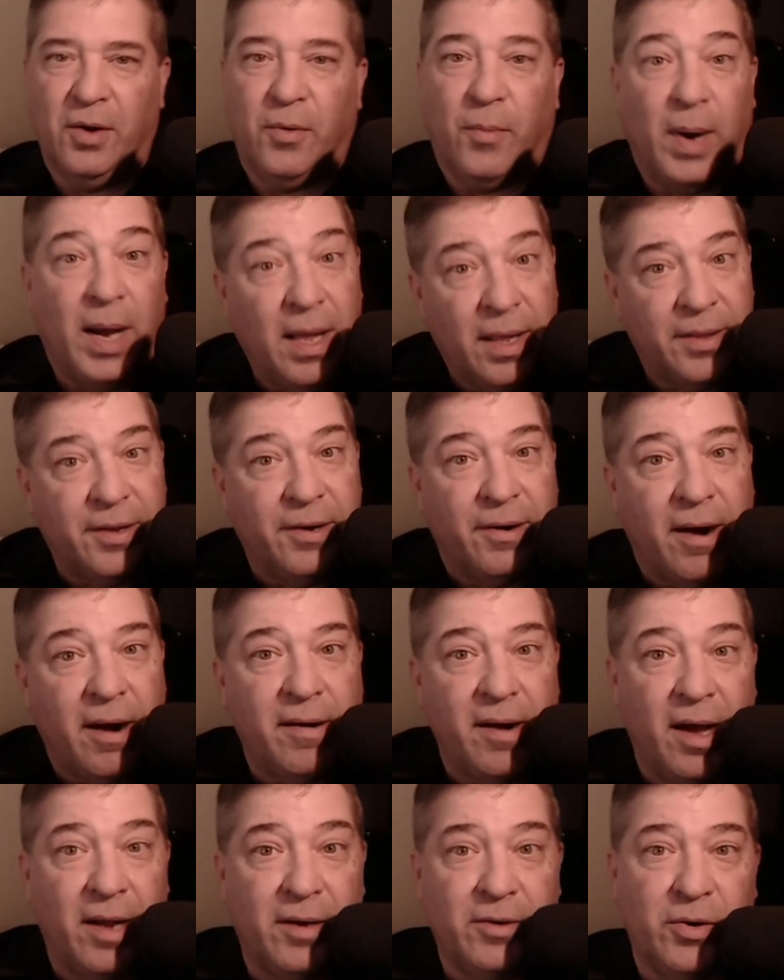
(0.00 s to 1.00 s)
Well, there
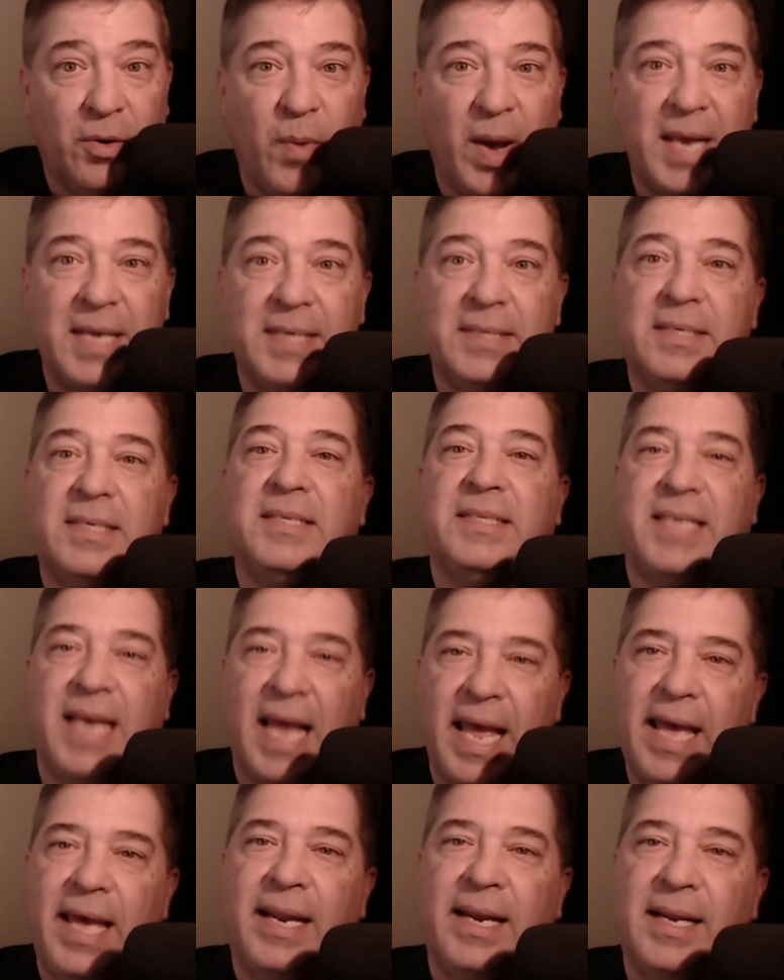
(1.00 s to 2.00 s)
are a hundred ways to
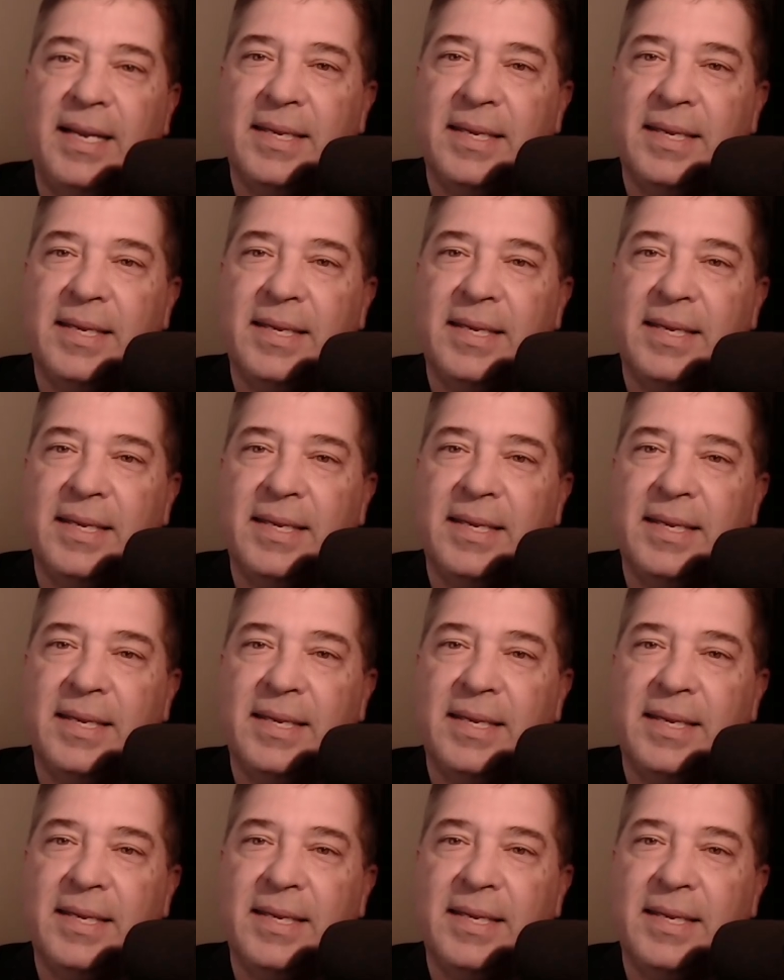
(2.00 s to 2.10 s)
say it.